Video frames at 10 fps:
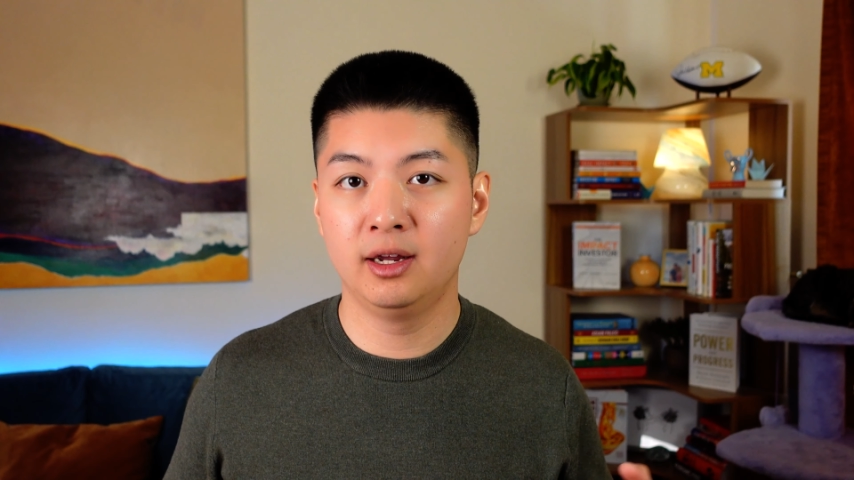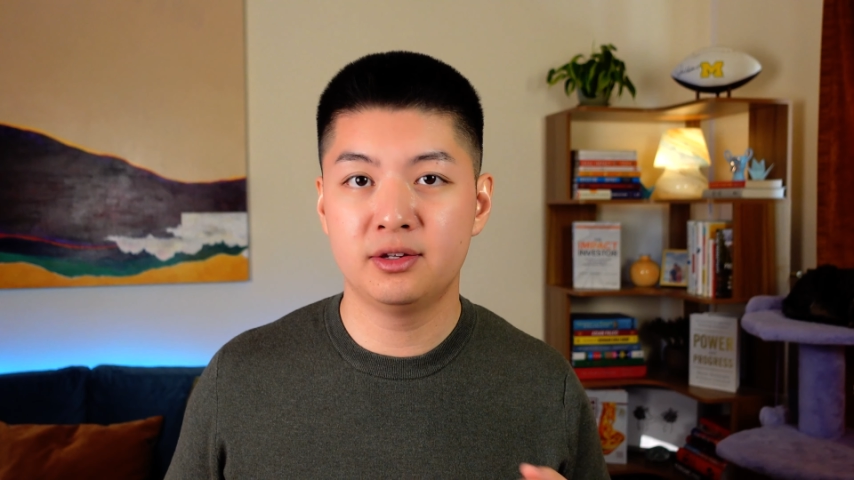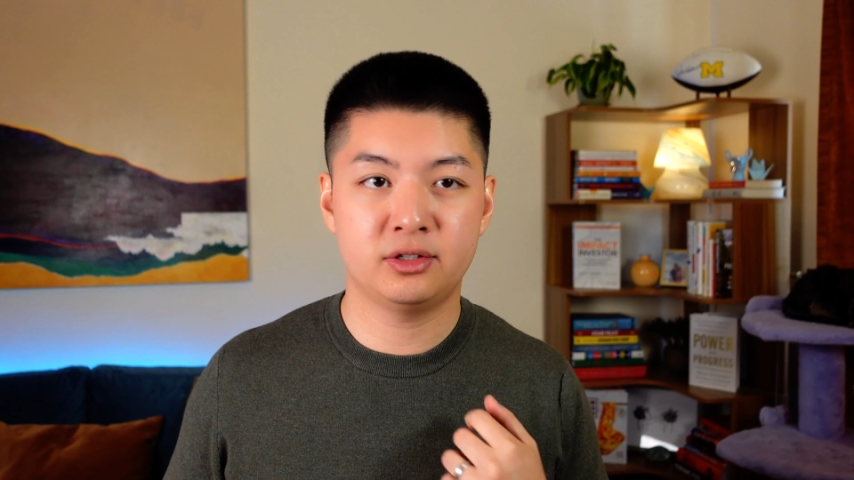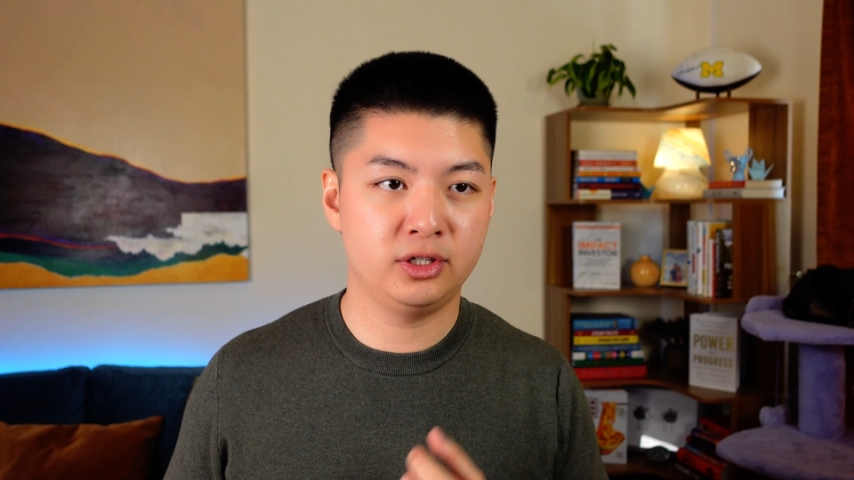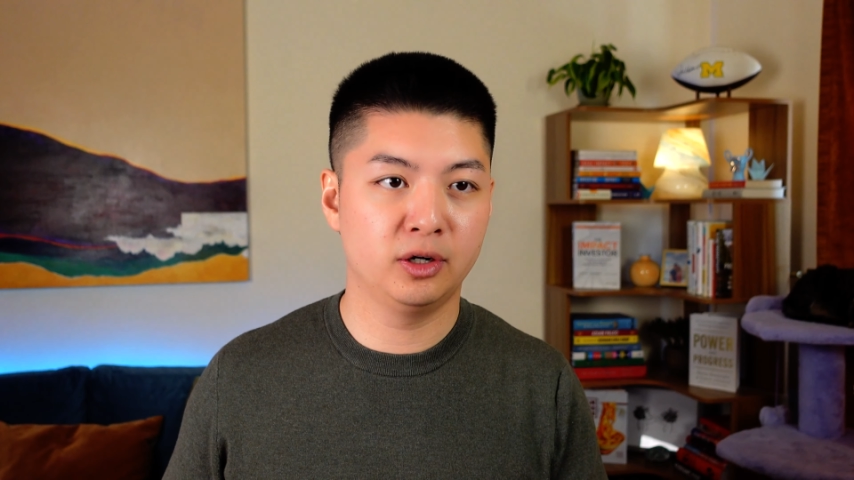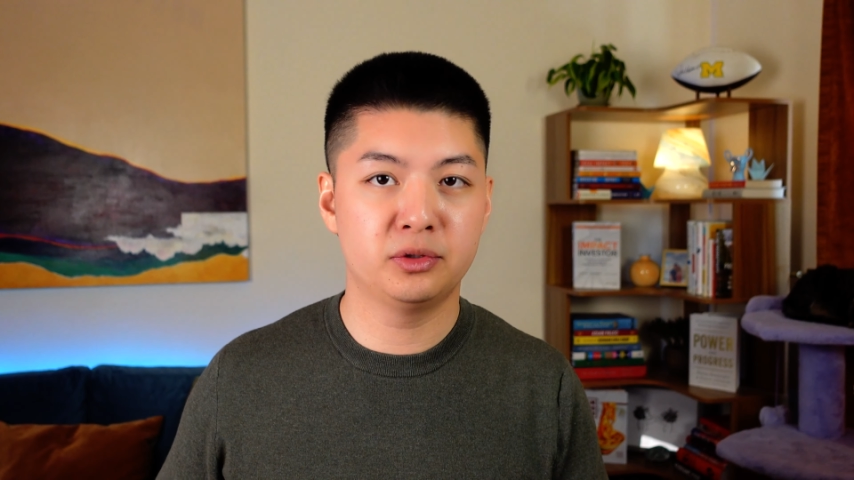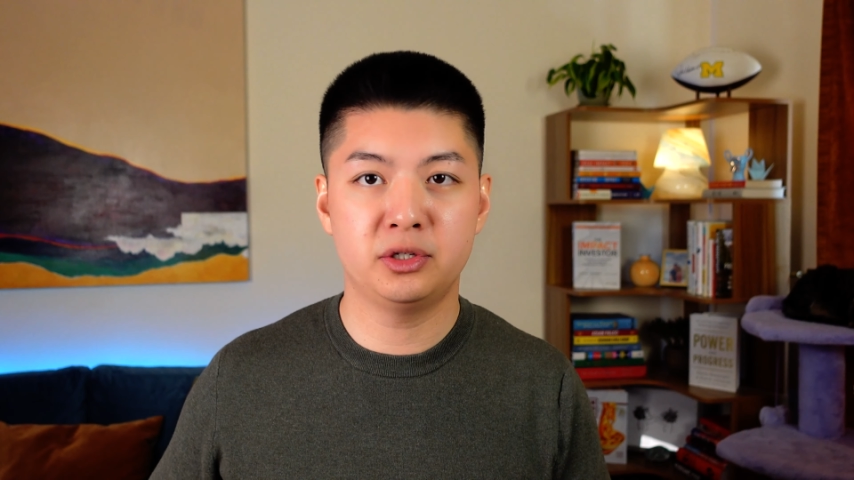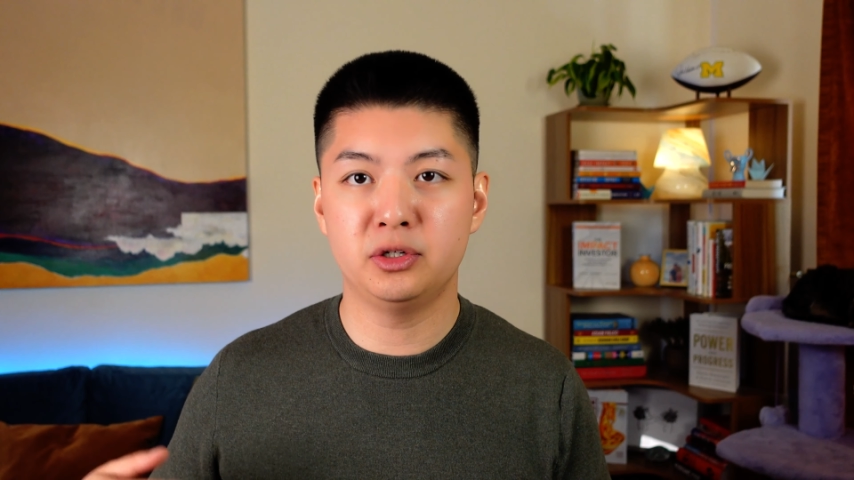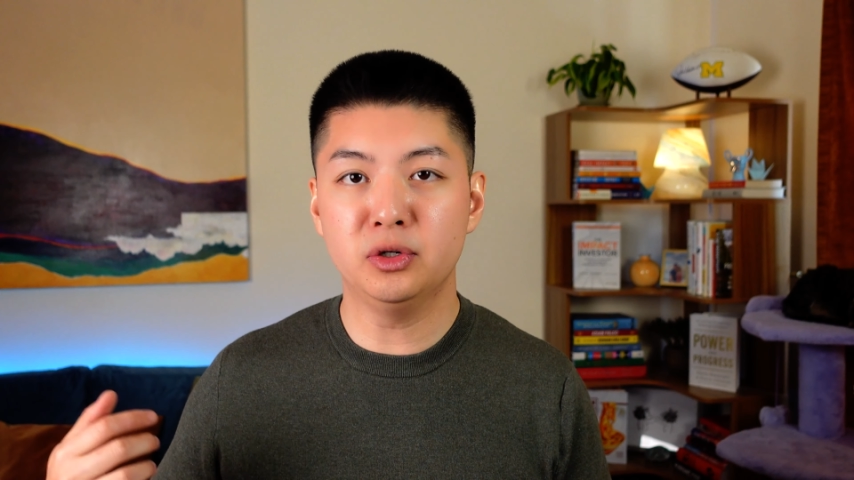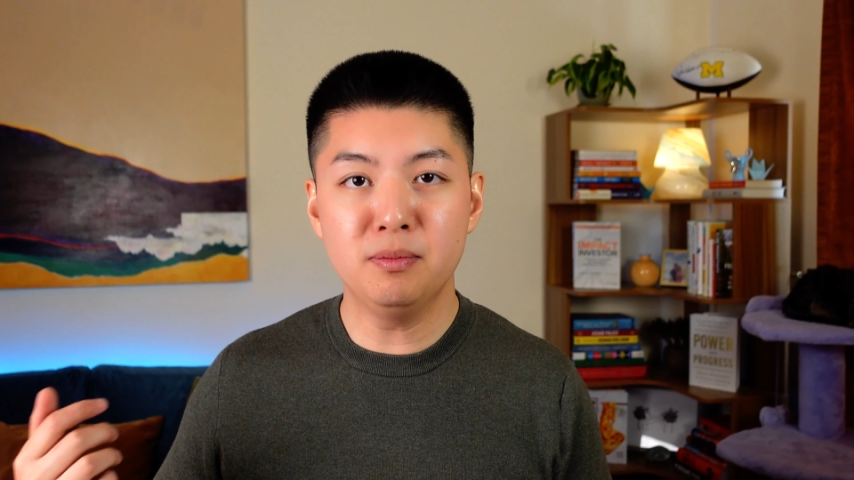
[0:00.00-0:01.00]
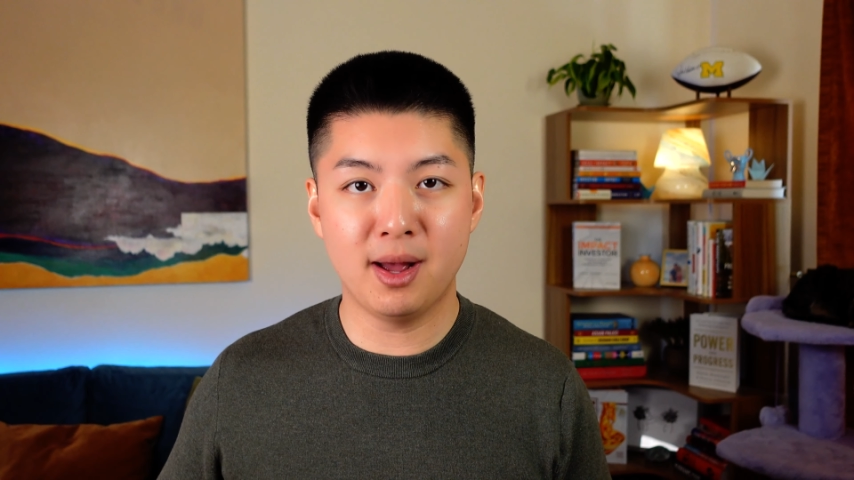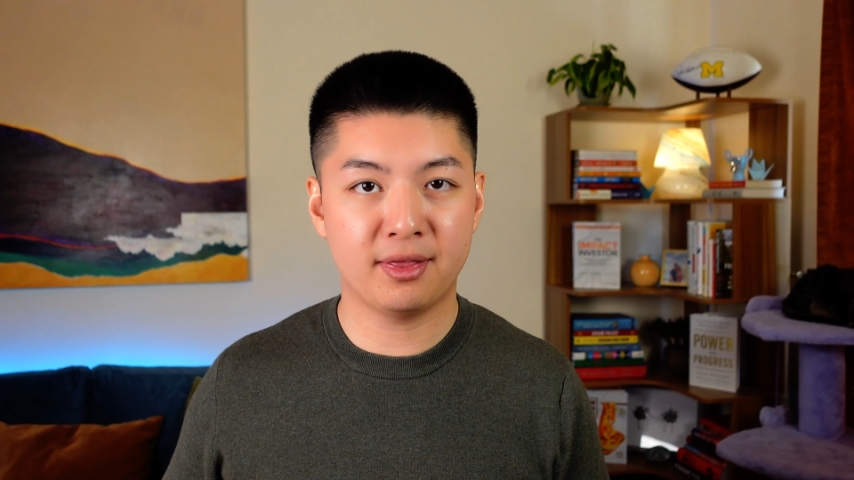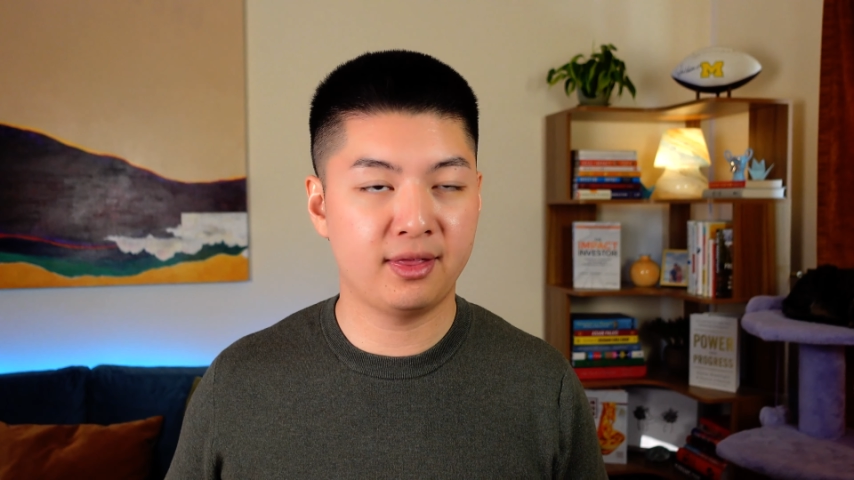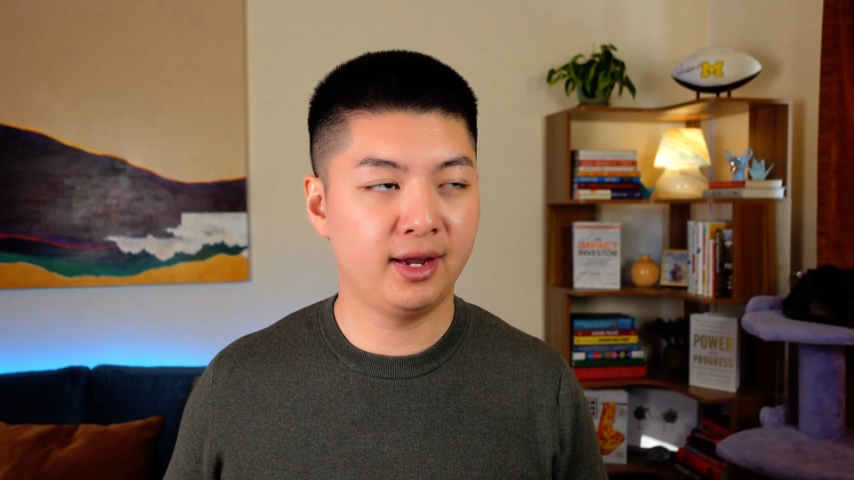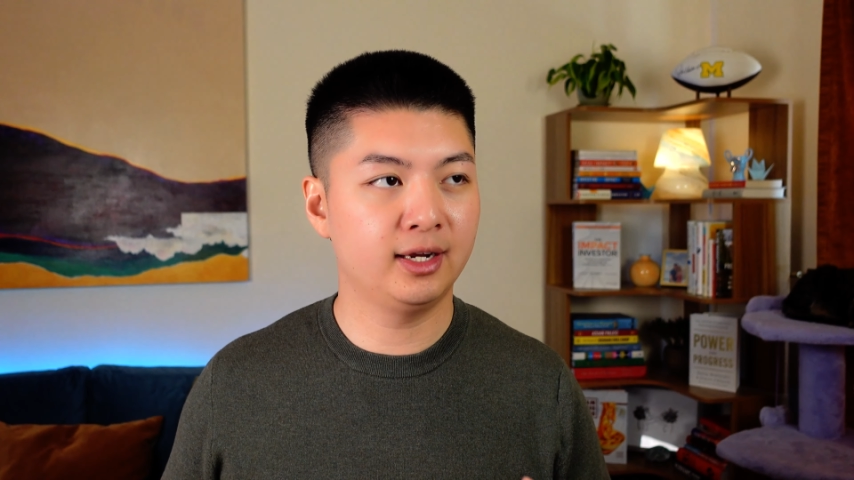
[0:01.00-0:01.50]
CO2,
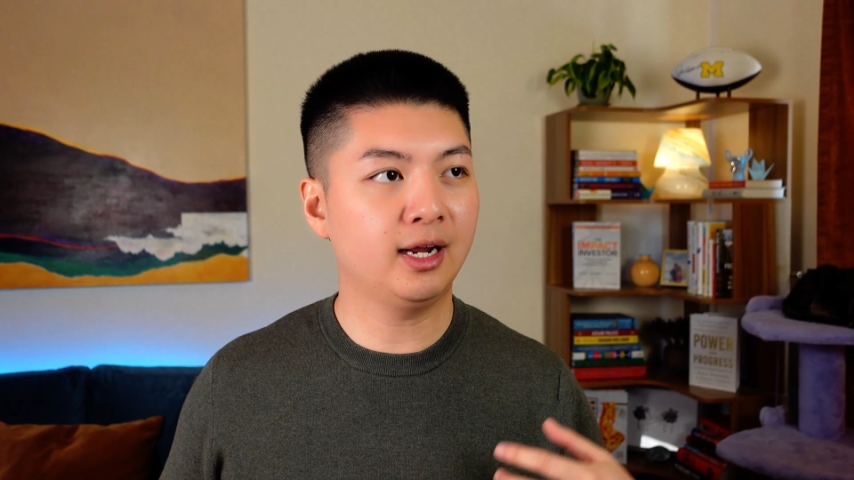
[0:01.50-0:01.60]
methane,